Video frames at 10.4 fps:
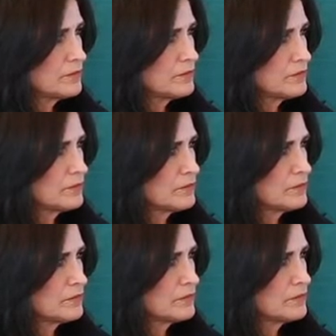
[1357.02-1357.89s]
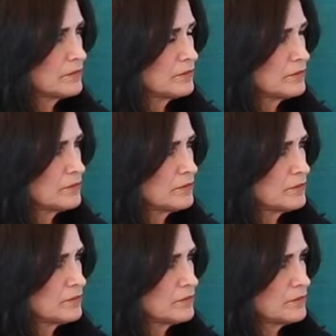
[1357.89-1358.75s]

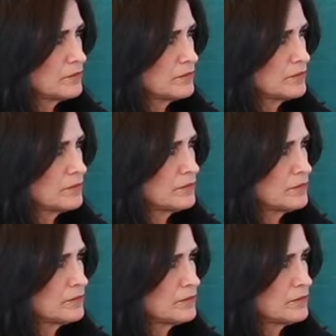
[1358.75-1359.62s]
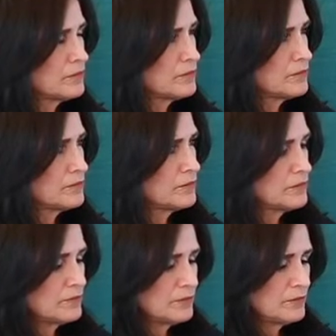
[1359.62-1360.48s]

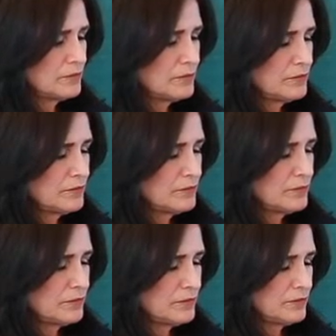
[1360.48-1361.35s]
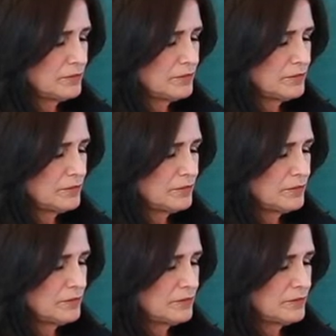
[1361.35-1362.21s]

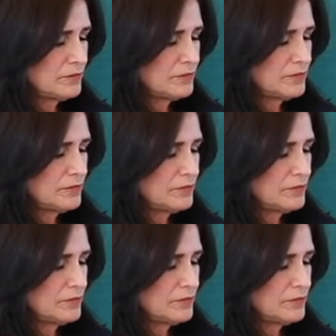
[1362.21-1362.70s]
(silent)